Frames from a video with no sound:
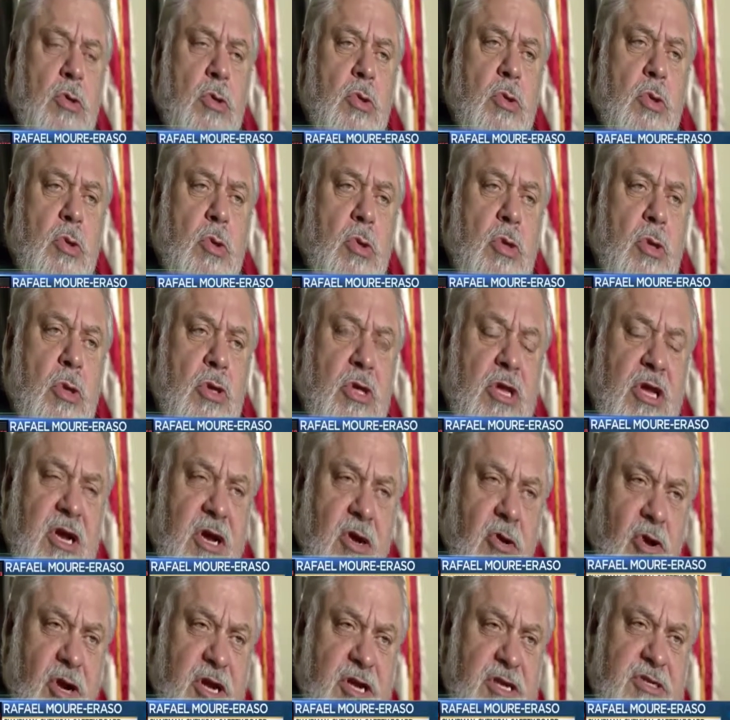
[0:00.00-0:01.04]
to
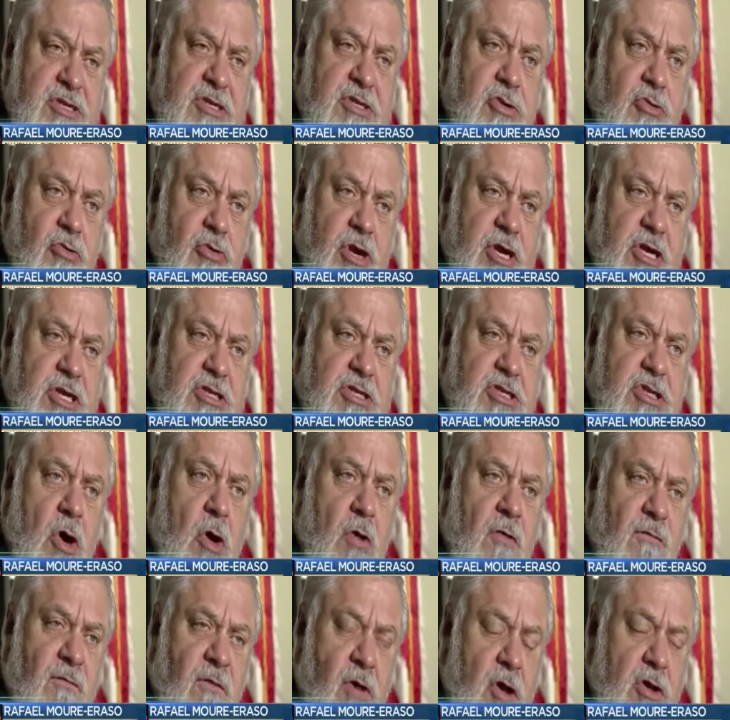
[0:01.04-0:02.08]
decrease the
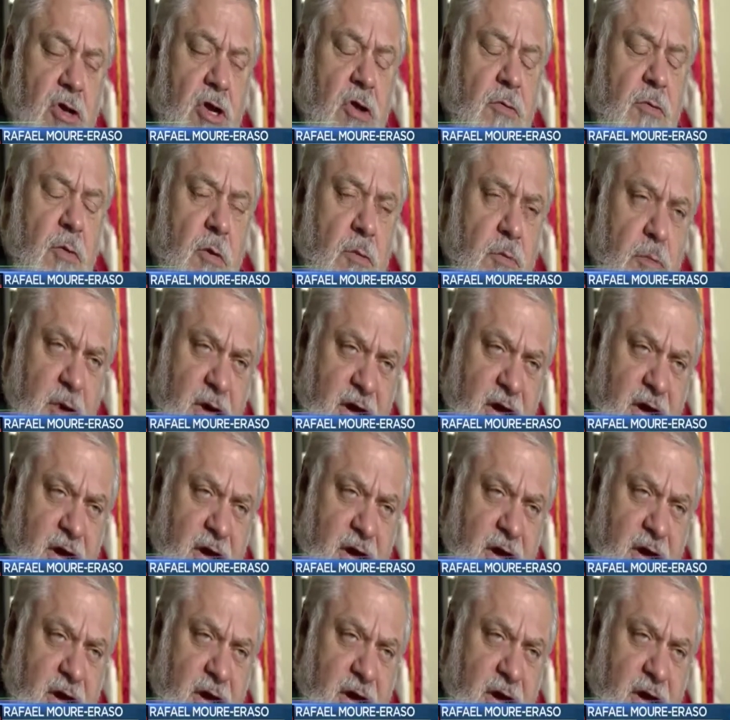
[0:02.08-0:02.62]
risk of vulnerable